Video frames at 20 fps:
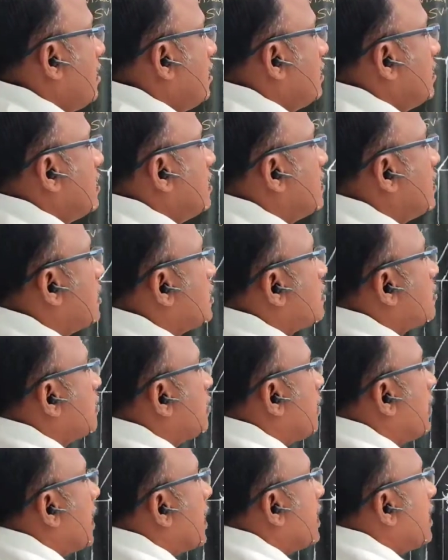This is
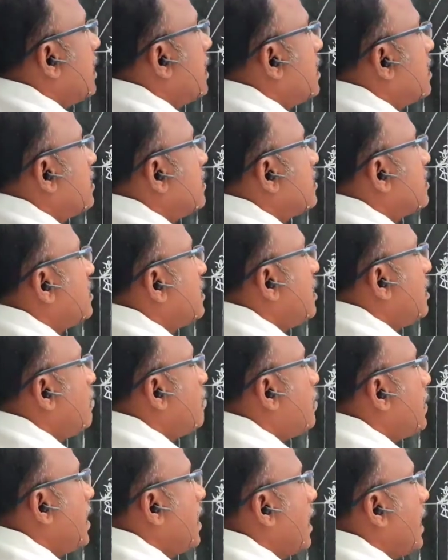my
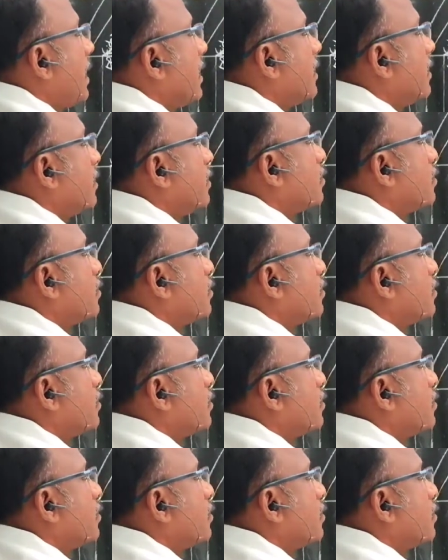CP line.